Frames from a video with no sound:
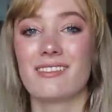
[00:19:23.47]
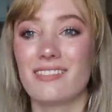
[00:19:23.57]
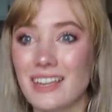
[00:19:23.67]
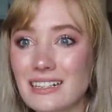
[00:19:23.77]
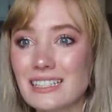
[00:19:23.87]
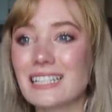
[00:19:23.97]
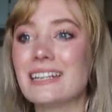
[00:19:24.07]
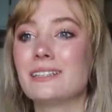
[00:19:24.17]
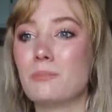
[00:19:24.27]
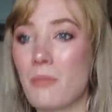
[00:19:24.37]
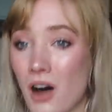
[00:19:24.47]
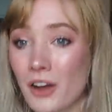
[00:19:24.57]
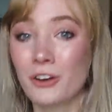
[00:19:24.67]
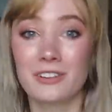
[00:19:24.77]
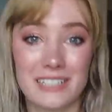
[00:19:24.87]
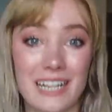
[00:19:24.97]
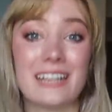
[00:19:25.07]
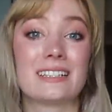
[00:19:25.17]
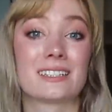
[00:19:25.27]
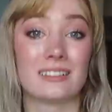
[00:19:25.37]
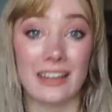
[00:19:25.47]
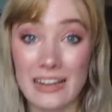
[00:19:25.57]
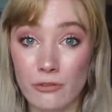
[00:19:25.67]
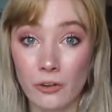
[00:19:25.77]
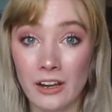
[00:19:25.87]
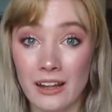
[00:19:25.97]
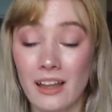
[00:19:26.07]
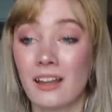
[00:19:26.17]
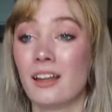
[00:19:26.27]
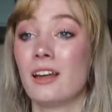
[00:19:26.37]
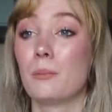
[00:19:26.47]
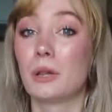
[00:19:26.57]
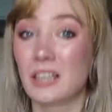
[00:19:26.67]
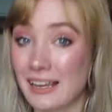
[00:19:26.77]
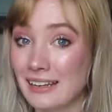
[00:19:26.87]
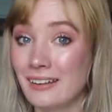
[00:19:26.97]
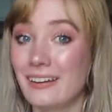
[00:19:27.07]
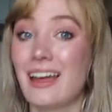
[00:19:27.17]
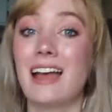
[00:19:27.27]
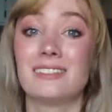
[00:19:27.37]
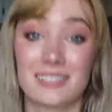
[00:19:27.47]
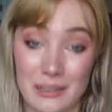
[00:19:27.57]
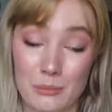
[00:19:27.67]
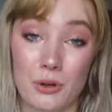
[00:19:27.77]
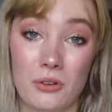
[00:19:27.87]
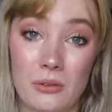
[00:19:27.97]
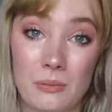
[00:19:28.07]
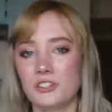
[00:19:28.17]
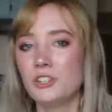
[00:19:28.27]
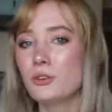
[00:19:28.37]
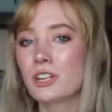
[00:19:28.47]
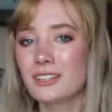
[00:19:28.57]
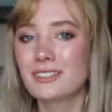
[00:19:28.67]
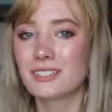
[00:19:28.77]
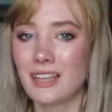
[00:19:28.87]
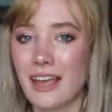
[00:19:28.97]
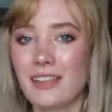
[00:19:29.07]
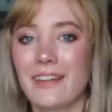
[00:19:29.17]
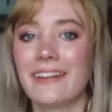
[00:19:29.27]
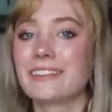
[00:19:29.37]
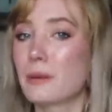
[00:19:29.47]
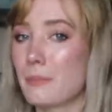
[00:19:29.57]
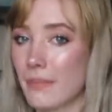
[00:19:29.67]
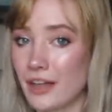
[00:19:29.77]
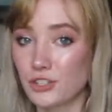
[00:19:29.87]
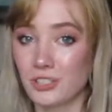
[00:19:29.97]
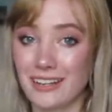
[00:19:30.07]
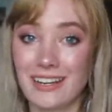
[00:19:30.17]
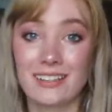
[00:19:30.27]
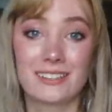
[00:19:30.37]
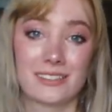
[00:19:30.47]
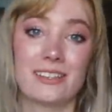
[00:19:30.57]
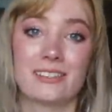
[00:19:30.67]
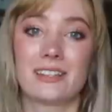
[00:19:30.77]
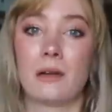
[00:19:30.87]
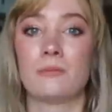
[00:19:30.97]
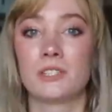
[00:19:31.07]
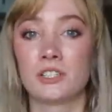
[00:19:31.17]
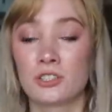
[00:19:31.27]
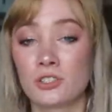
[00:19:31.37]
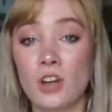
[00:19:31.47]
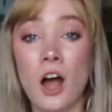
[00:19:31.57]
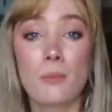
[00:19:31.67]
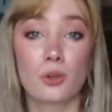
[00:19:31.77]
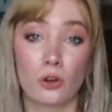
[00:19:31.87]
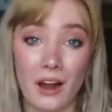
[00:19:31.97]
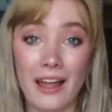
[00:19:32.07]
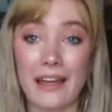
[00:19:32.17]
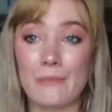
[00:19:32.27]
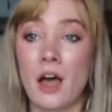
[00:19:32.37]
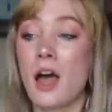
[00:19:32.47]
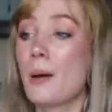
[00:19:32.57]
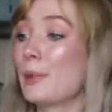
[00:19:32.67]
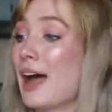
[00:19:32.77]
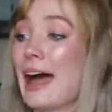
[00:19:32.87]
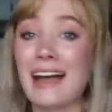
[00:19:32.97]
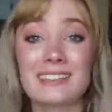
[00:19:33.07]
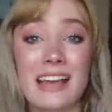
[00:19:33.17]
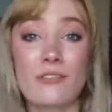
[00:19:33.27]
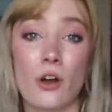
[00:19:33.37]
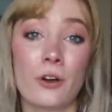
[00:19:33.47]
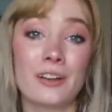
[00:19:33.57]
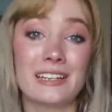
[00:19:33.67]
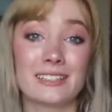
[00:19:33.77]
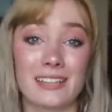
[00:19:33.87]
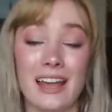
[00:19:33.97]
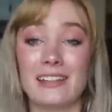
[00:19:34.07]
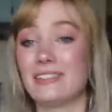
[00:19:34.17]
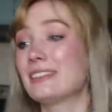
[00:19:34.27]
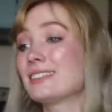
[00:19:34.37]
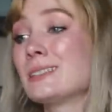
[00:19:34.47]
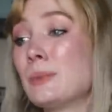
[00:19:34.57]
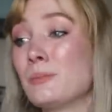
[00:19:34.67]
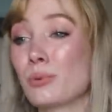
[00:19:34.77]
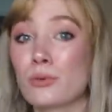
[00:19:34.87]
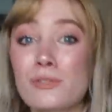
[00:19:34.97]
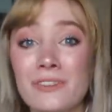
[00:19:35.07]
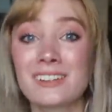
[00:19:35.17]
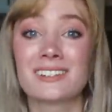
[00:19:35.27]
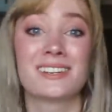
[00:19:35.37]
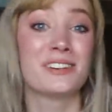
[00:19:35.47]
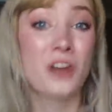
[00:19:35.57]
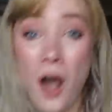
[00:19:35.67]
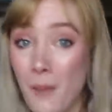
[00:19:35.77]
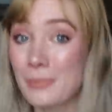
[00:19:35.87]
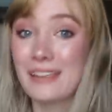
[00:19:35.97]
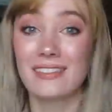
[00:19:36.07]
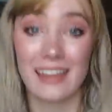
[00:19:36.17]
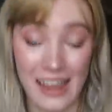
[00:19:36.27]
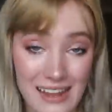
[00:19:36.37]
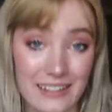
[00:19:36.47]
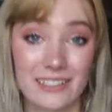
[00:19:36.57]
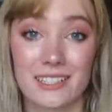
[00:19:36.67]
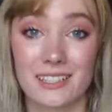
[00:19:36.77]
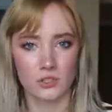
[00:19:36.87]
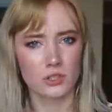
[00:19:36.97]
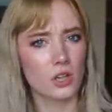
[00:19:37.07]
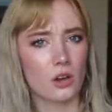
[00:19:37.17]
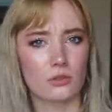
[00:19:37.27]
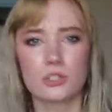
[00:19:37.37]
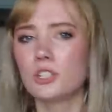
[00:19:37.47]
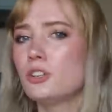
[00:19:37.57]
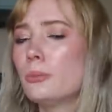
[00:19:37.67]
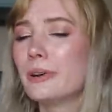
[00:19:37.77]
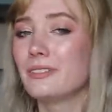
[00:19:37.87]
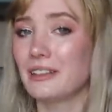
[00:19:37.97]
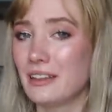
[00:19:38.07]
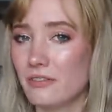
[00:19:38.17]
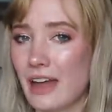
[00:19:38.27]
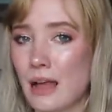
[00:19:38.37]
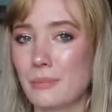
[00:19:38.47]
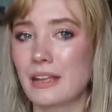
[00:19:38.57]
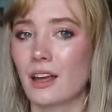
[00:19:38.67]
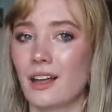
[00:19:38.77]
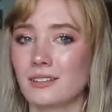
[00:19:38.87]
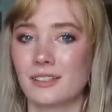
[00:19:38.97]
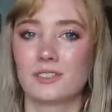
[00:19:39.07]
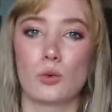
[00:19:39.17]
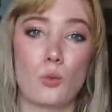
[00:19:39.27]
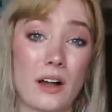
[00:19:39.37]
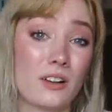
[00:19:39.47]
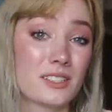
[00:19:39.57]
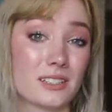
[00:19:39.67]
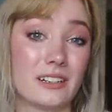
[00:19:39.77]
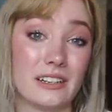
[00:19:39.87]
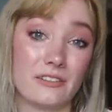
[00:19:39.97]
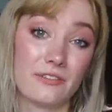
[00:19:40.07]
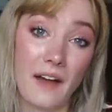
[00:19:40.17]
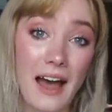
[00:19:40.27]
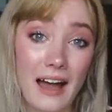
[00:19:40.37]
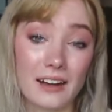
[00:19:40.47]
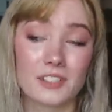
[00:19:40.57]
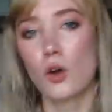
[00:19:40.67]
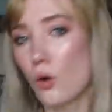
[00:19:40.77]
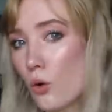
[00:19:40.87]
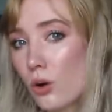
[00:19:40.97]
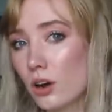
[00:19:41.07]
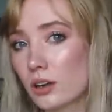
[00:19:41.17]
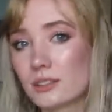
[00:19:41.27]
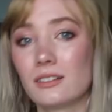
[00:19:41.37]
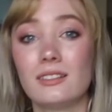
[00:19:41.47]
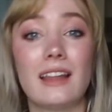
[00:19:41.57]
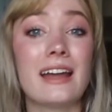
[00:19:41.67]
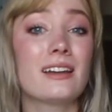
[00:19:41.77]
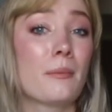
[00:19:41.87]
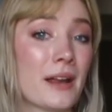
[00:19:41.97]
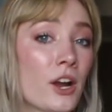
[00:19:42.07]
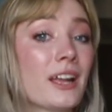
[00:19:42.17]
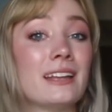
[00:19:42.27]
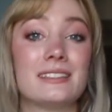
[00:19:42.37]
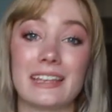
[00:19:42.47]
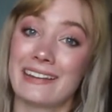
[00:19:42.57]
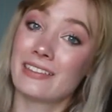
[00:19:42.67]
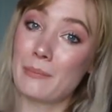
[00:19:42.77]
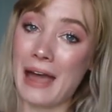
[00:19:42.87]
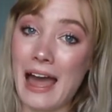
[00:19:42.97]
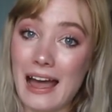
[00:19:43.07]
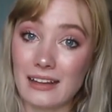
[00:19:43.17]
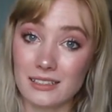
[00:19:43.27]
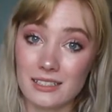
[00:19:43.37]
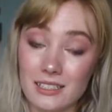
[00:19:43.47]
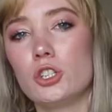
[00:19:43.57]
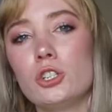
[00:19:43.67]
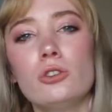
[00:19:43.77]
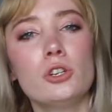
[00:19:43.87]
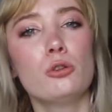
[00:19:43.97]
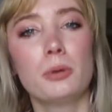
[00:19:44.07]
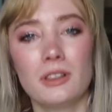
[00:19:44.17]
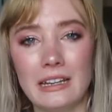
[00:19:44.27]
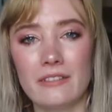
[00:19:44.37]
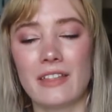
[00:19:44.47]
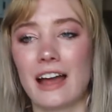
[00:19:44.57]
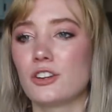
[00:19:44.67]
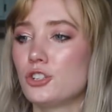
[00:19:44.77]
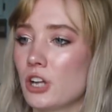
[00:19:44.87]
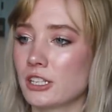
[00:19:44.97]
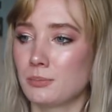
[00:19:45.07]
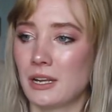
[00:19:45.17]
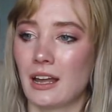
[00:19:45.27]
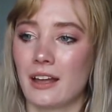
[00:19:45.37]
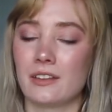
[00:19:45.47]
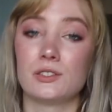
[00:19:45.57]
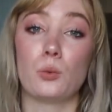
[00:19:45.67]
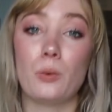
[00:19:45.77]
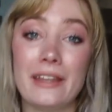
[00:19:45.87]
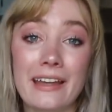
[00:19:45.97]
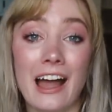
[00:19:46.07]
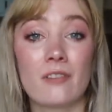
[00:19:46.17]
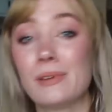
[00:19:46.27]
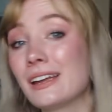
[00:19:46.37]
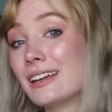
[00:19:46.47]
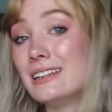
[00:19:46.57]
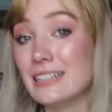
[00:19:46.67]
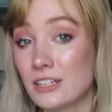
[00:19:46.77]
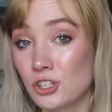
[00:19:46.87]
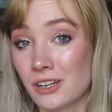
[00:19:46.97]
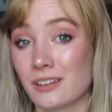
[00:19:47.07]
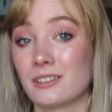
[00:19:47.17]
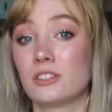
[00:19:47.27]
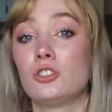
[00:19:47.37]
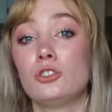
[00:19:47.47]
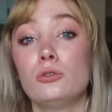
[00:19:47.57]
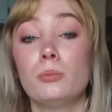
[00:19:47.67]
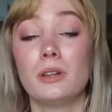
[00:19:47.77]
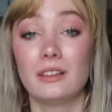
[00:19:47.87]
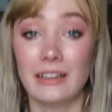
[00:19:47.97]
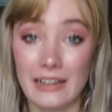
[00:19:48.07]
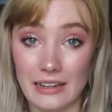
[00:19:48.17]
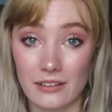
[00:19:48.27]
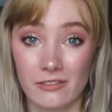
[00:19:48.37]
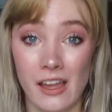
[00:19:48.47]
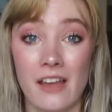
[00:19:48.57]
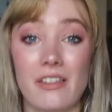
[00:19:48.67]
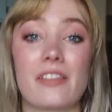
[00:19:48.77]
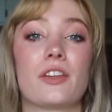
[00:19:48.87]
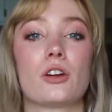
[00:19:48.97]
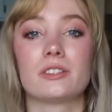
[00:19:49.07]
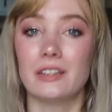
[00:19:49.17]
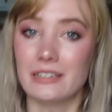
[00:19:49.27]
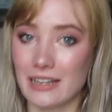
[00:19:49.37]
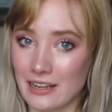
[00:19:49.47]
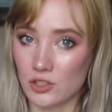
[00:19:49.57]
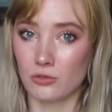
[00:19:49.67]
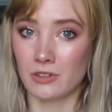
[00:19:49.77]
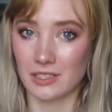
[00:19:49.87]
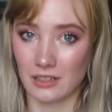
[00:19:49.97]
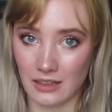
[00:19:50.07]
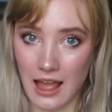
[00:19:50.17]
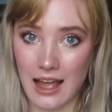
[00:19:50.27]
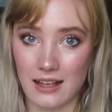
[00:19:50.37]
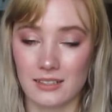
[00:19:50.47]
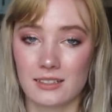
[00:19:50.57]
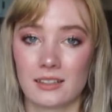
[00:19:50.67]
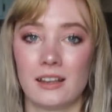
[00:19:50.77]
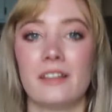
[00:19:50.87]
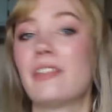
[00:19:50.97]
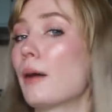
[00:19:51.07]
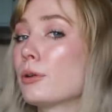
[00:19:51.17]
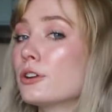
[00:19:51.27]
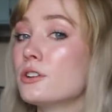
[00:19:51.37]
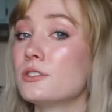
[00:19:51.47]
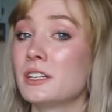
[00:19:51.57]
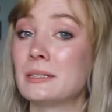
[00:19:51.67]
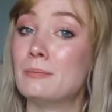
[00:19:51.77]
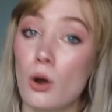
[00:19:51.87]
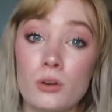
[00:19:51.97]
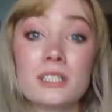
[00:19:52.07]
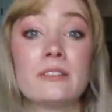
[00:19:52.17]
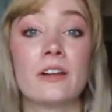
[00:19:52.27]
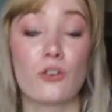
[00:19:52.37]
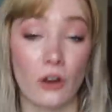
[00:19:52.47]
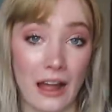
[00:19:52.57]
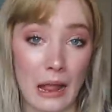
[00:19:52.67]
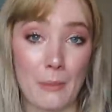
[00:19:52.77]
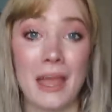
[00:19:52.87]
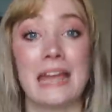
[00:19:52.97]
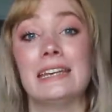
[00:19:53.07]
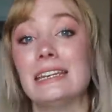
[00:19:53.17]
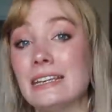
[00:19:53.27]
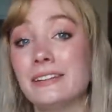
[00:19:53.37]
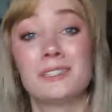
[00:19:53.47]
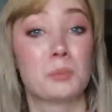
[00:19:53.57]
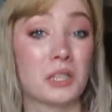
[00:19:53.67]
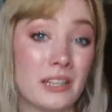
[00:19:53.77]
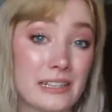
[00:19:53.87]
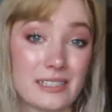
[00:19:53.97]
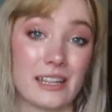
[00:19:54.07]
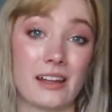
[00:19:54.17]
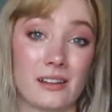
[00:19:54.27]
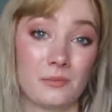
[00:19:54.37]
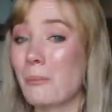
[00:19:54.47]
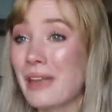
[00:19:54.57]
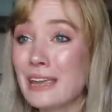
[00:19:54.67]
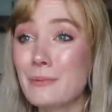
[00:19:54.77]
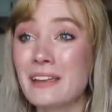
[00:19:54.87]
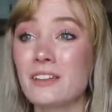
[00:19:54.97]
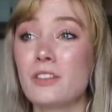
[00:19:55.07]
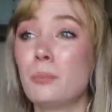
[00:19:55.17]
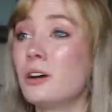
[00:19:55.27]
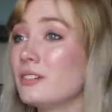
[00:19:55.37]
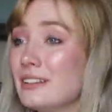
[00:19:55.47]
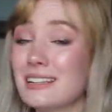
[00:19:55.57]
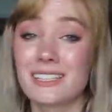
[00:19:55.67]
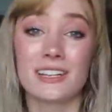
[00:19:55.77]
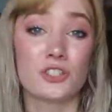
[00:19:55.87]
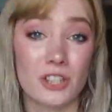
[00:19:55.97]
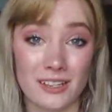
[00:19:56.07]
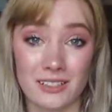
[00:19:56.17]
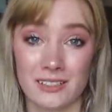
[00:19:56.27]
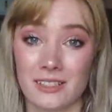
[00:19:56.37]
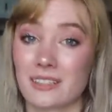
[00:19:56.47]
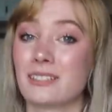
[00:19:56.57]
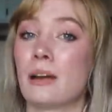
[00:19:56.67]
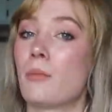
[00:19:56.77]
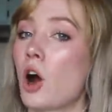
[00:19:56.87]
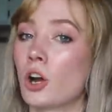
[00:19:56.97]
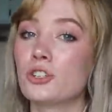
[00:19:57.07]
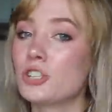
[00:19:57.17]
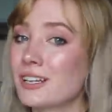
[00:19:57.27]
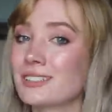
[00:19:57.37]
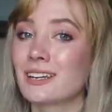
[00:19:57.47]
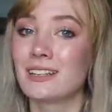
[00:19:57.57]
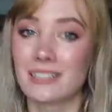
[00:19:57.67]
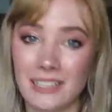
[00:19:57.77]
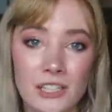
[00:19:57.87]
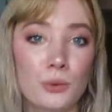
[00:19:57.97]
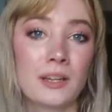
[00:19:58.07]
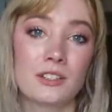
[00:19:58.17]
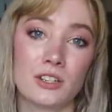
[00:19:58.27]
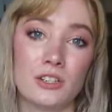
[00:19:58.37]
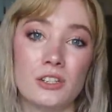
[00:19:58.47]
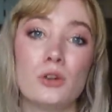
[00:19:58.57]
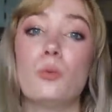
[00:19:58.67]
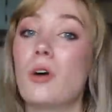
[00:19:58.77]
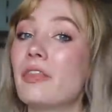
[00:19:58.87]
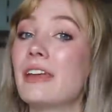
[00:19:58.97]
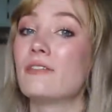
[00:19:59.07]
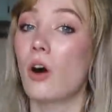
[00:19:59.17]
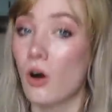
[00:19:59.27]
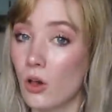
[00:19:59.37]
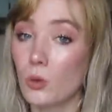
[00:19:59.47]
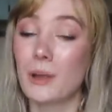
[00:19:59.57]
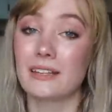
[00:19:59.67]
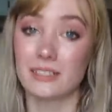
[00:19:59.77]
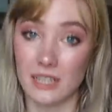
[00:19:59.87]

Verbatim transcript: This is modern day slavery, plain and simple. You could say that it's a much needed system to stop crime, but as I've already said, this has been proven to not be the case. So do you believe that because it's a well-studied fact? Or, like Americans in the past, do you believe that just because we have been conditioned to believe that there is a dangerous class that produces most of the crime and needs policing? Maybe the police and justice system are just continuing to do what they've always